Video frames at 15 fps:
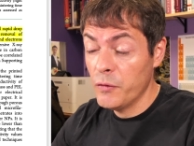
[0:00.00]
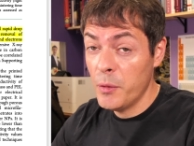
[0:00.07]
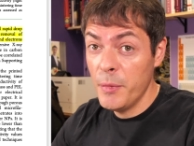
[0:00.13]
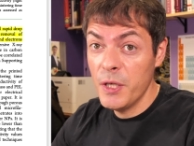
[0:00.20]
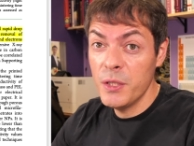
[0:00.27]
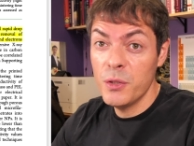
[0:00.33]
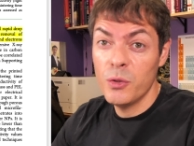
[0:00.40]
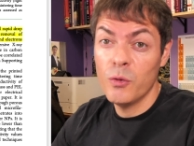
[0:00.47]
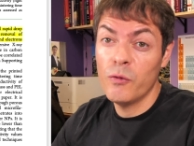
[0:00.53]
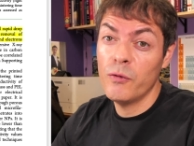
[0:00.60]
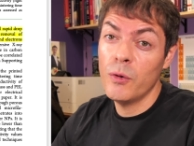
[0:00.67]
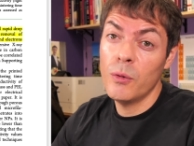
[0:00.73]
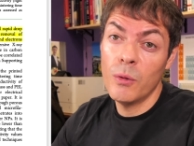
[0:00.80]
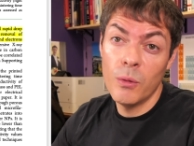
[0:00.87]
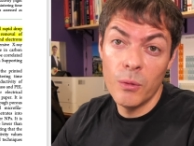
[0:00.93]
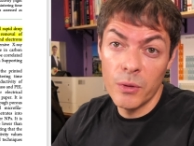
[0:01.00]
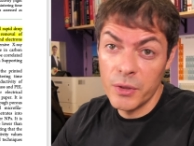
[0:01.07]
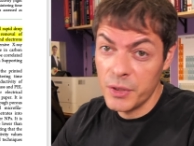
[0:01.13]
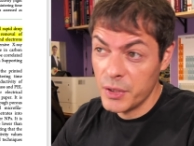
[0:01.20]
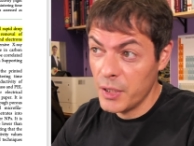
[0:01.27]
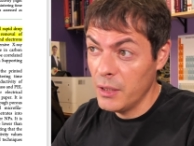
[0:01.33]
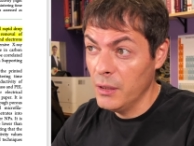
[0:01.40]
information, of
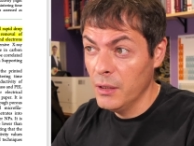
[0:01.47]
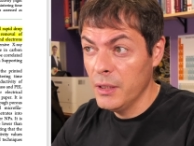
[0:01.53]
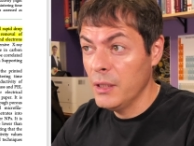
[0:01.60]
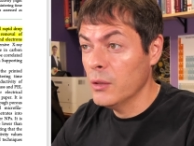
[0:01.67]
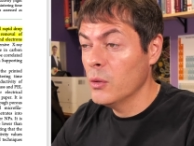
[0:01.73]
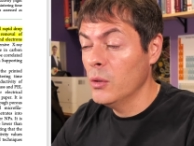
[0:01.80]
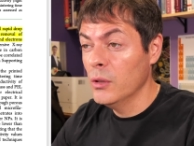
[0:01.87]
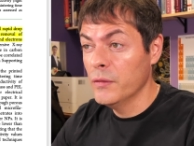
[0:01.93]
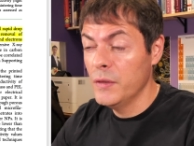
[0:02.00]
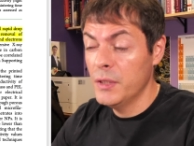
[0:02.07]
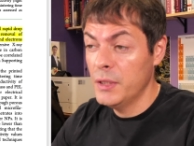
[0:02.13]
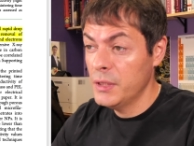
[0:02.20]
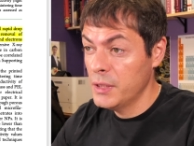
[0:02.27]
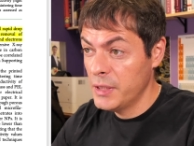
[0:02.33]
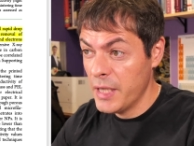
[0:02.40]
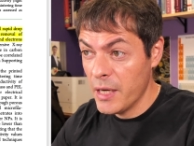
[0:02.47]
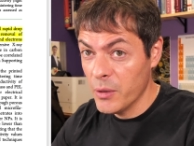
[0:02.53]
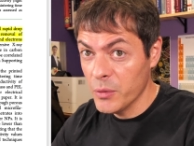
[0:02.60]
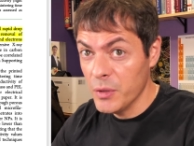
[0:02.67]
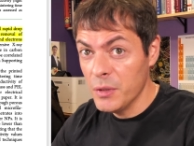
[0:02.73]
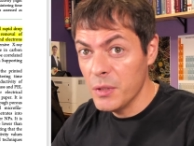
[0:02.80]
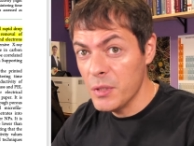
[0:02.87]
course, I'll link all of this
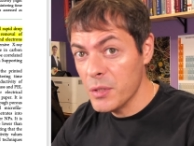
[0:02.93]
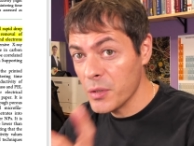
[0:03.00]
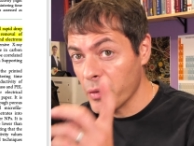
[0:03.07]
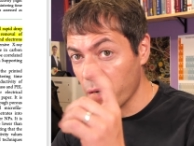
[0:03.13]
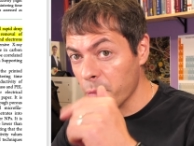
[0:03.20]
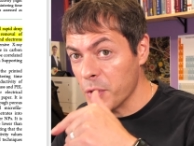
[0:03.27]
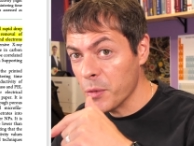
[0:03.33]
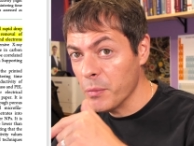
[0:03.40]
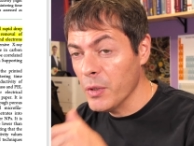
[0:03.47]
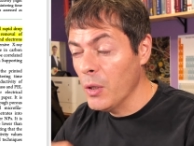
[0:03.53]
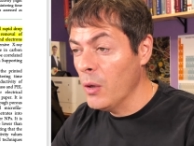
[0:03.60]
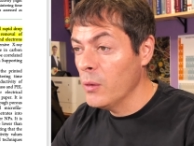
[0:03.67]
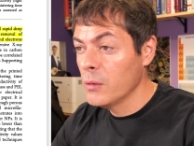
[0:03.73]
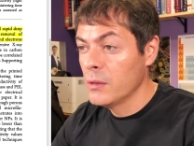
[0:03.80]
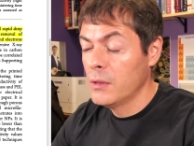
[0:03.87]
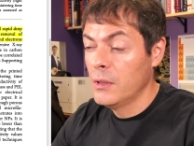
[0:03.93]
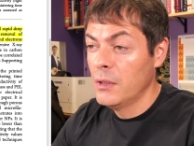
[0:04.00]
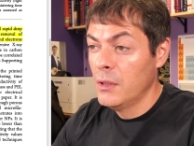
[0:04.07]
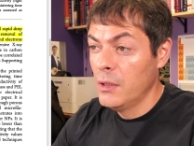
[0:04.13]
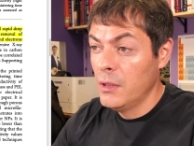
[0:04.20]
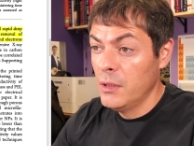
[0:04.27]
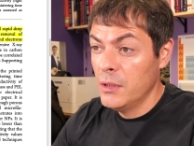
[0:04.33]
down in the description below.
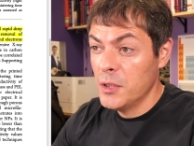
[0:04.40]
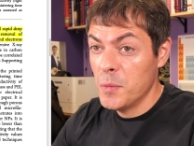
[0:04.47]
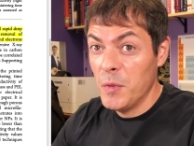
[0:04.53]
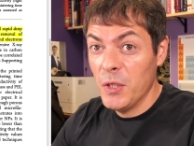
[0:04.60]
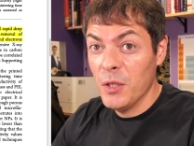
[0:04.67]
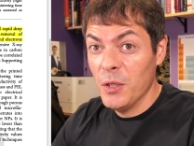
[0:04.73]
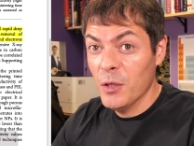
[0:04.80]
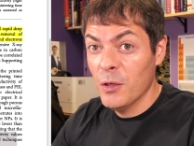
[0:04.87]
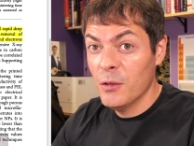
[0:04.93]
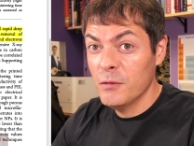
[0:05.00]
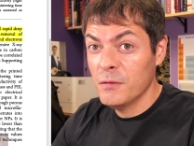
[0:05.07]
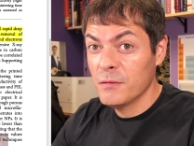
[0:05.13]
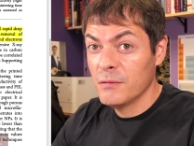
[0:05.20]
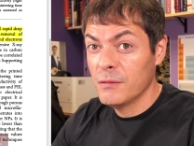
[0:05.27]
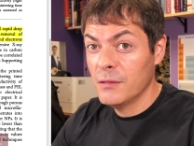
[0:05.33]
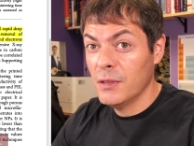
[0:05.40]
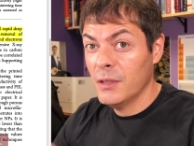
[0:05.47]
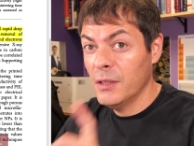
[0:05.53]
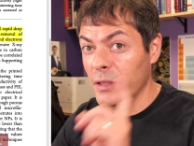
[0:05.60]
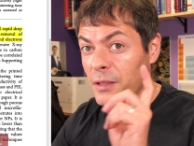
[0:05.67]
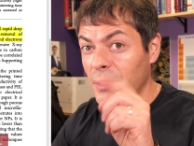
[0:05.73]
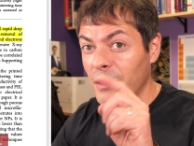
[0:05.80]
Speaking of,
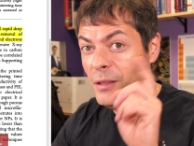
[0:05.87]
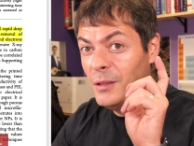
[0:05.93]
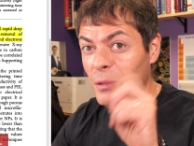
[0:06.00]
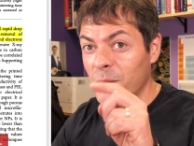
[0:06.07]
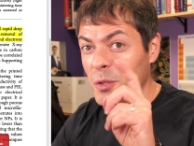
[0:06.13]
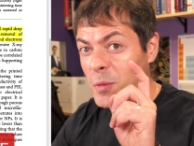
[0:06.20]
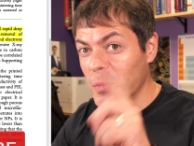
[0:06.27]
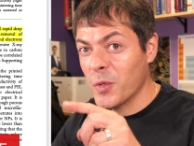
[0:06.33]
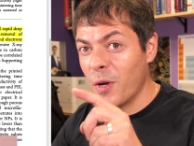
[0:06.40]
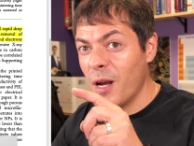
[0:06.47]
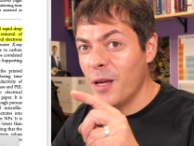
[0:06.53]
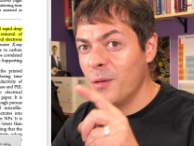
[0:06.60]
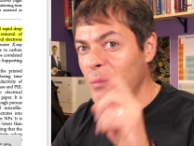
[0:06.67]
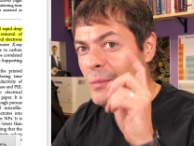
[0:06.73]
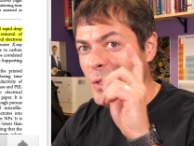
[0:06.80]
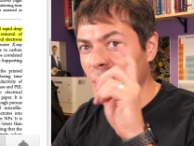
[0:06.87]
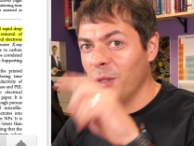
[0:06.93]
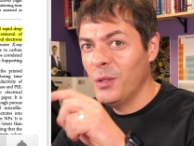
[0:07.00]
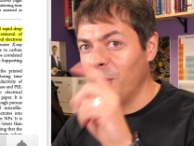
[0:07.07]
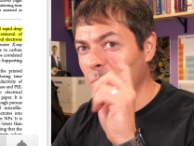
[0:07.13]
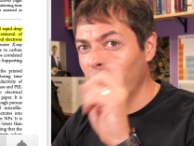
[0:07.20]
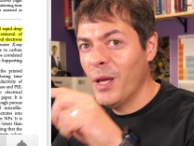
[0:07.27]
click that little subscribe and
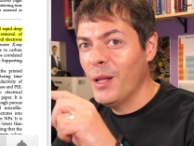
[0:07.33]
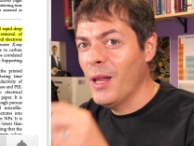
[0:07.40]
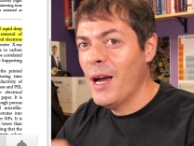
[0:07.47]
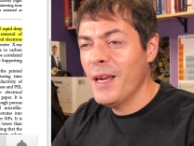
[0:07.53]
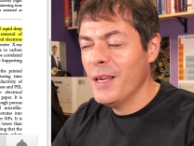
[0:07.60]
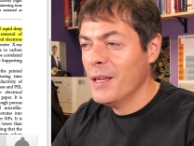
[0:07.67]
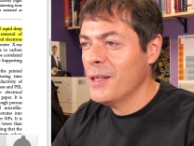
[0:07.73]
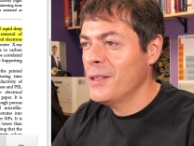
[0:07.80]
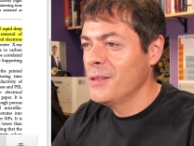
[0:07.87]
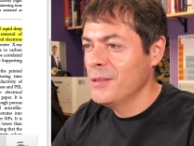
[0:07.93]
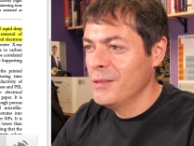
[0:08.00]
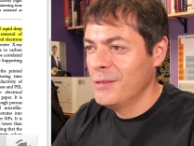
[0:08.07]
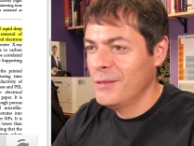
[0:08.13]
little bell icon